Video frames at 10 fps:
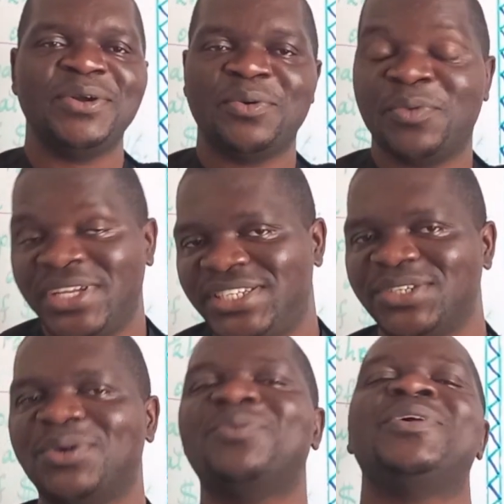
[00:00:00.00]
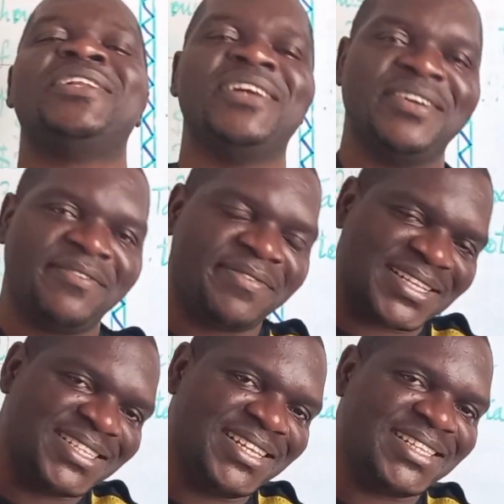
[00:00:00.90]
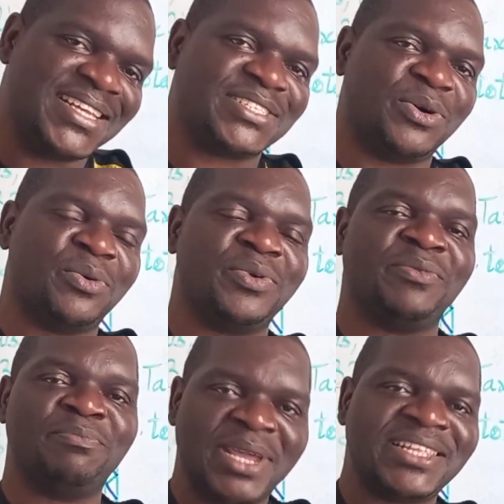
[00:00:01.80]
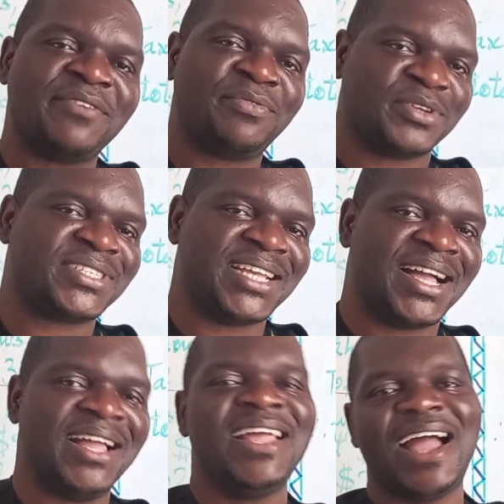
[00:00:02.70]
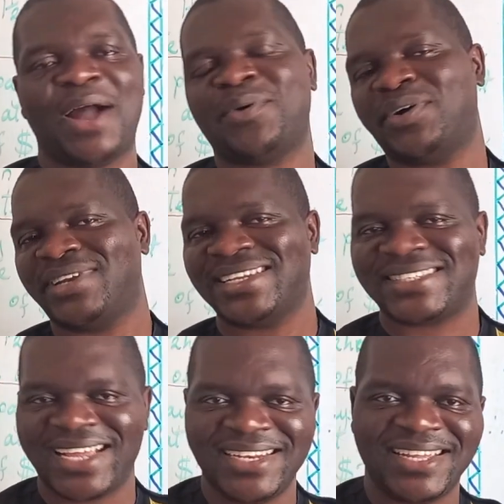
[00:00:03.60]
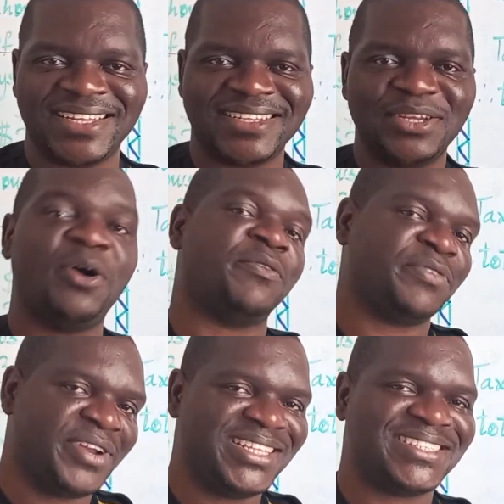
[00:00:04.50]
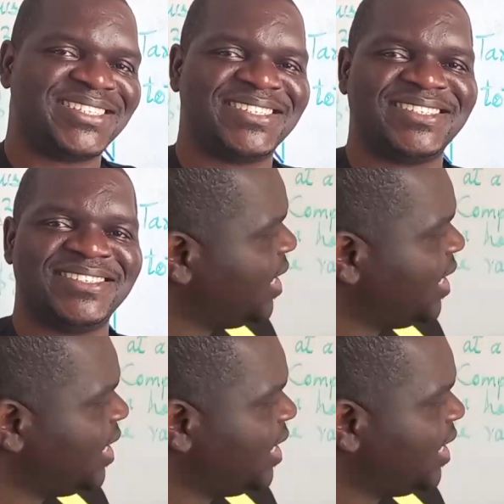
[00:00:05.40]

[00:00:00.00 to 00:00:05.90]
which will facilitate or will better foster our understanding of rates.